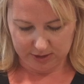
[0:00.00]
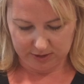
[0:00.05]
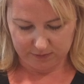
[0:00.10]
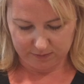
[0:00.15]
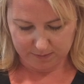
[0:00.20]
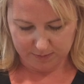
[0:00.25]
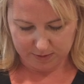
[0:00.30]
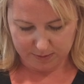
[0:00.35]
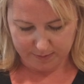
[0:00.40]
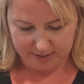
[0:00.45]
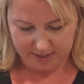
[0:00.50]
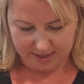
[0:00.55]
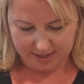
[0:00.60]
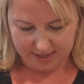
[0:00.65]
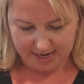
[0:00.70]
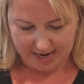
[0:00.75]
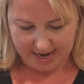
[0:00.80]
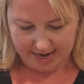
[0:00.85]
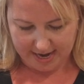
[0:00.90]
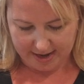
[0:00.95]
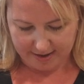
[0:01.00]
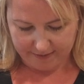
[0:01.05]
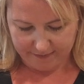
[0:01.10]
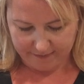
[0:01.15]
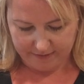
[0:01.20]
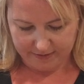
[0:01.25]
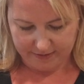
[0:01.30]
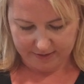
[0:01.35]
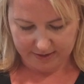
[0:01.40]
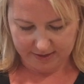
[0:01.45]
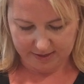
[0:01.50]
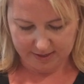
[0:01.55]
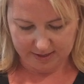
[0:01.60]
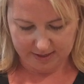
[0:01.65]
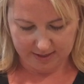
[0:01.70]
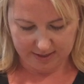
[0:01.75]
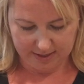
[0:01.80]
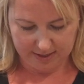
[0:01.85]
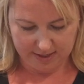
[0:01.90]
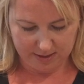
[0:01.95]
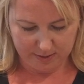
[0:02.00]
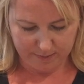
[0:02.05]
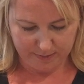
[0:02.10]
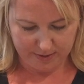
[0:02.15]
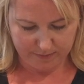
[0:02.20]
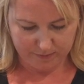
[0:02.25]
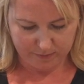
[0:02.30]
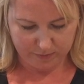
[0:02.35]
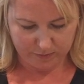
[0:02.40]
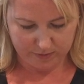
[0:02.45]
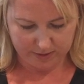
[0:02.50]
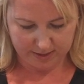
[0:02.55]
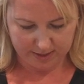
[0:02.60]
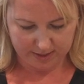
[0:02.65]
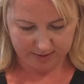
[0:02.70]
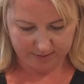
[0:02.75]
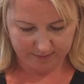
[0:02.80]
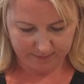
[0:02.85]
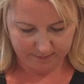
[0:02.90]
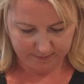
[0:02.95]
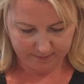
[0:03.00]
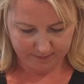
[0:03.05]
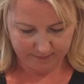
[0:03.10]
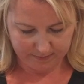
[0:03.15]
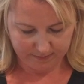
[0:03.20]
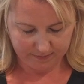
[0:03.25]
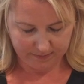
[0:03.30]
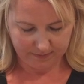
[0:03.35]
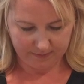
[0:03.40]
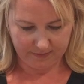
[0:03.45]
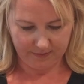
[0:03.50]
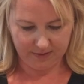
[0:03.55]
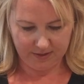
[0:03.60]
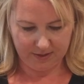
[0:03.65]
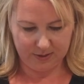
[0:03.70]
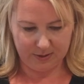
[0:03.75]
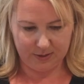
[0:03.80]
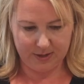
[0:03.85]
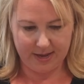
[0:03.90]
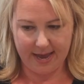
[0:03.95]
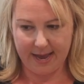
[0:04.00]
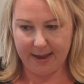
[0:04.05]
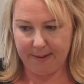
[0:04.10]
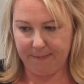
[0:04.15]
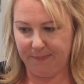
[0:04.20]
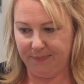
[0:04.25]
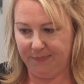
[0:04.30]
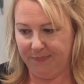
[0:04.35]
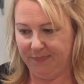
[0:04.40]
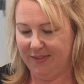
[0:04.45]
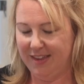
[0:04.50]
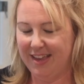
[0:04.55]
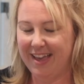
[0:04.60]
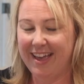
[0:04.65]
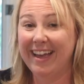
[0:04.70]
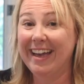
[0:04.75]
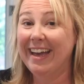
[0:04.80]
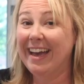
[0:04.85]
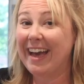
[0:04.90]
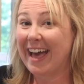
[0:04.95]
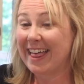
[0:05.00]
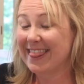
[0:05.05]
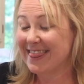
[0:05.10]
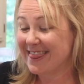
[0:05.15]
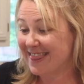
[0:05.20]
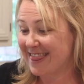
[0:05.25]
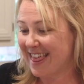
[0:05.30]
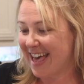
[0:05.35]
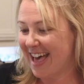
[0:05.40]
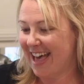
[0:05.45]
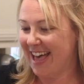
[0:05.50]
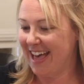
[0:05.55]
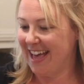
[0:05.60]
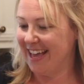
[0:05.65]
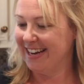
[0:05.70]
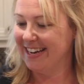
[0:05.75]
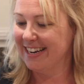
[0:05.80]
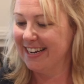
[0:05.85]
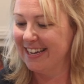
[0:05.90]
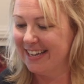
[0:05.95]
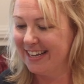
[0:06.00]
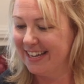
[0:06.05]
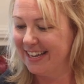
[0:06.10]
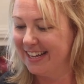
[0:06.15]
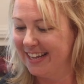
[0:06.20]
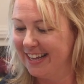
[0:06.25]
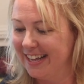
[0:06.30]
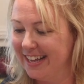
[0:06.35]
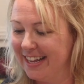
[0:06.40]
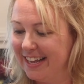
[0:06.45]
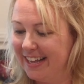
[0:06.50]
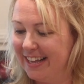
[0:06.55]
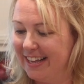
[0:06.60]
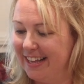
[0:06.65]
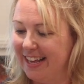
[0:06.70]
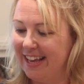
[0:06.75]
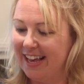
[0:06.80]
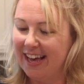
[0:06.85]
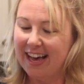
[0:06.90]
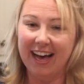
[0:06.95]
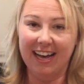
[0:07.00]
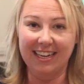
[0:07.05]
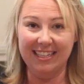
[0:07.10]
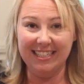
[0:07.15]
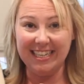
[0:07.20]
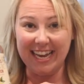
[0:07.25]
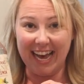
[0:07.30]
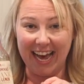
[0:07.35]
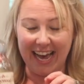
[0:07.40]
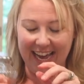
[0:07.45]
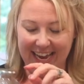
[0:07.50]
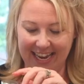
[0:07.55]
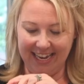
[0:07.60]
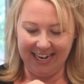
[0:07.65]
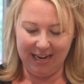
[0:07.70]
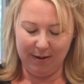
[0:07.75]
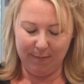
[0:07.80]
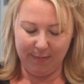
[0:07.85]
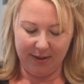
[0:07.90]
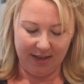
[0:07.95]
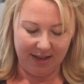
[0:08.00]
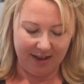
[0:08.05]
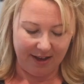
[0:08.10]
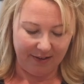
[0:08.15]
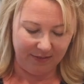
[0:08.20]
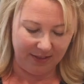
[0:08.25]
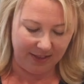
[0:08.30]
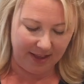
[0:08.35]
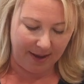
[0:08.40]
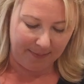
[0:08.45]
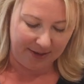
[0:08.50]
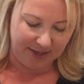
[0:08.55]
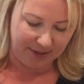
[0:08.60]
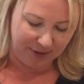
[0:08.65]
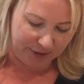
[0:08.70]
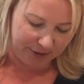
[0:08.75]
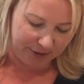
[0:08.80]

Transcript: just from the bigger half, a little bit more. Okay, and then a tiny bit of lemon